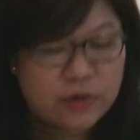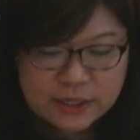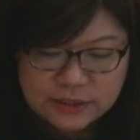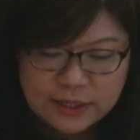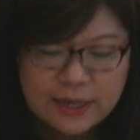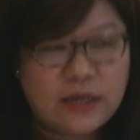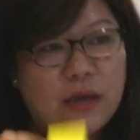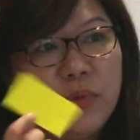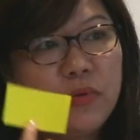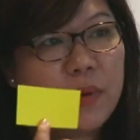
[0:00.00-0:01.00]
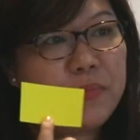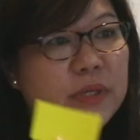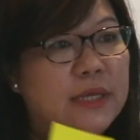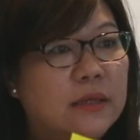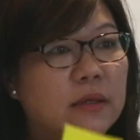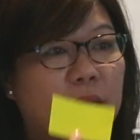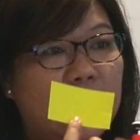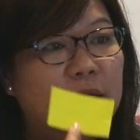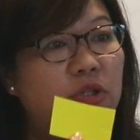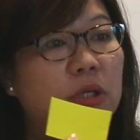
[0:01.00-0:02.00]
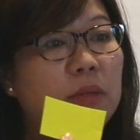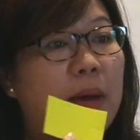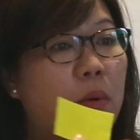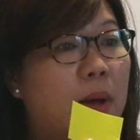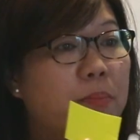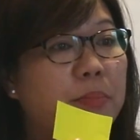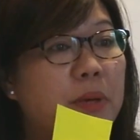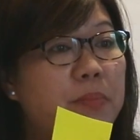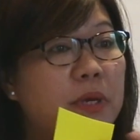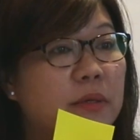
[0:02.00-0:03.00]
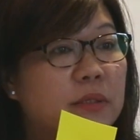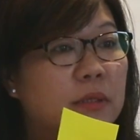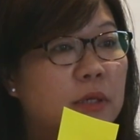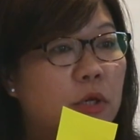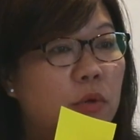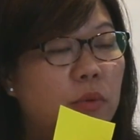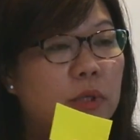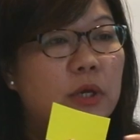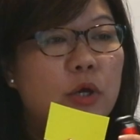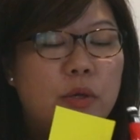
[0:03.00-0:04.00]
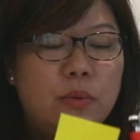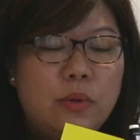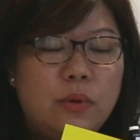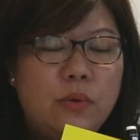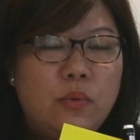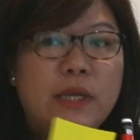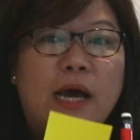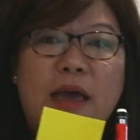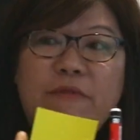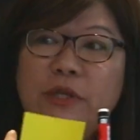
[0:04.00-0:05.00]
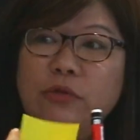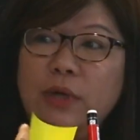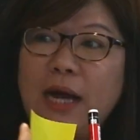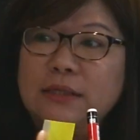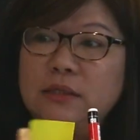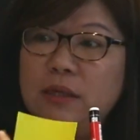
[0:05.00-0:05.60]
of paper, strips of paper to model situations, and afterwards they learn a